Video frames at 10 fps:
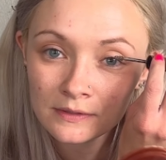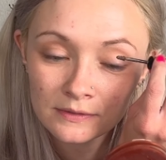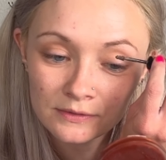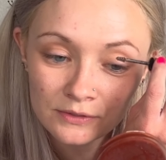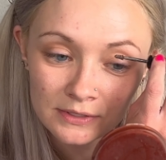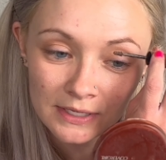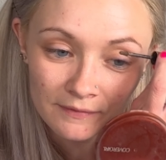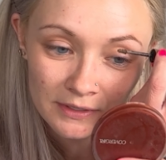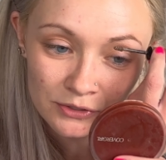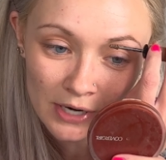just give
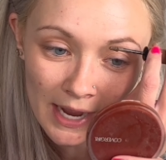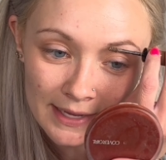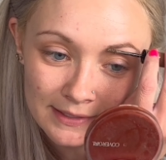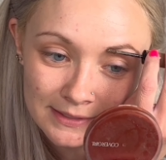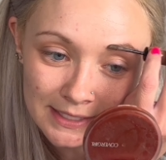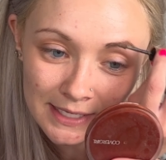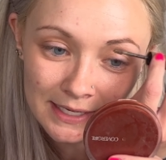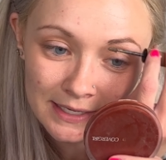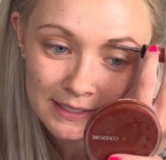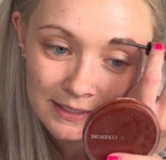it a try and
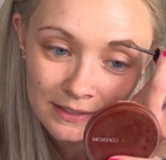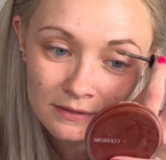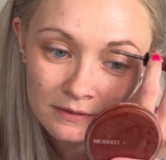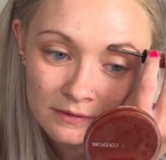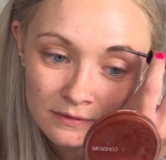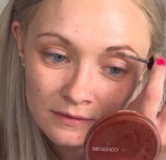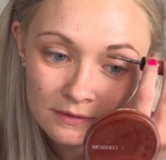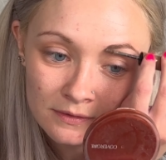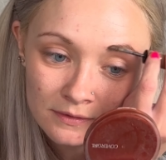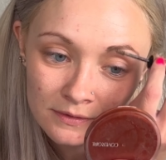see.
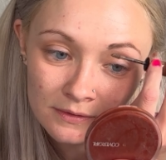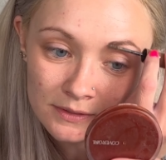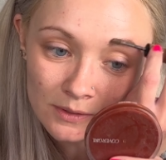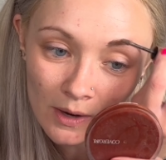So